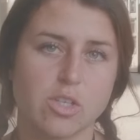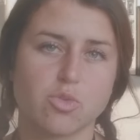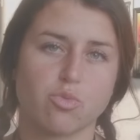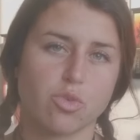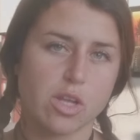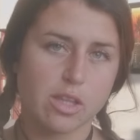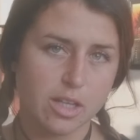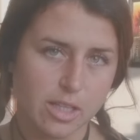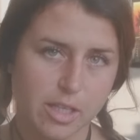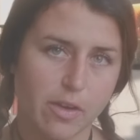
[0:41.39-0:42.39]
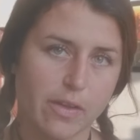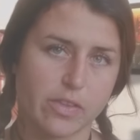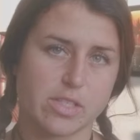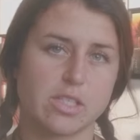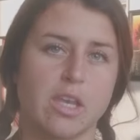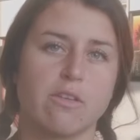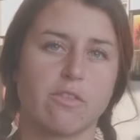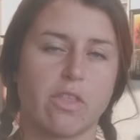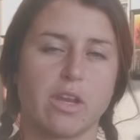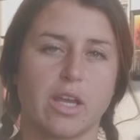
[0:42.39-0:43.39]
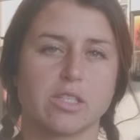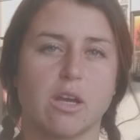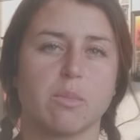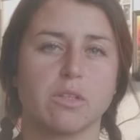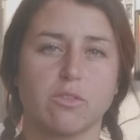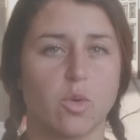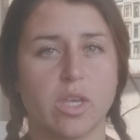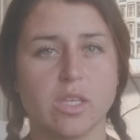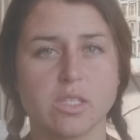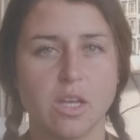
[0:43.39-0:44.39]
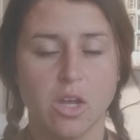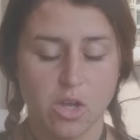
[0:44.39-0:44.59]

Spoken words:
It's really clearing the scene for the next couple of weeks.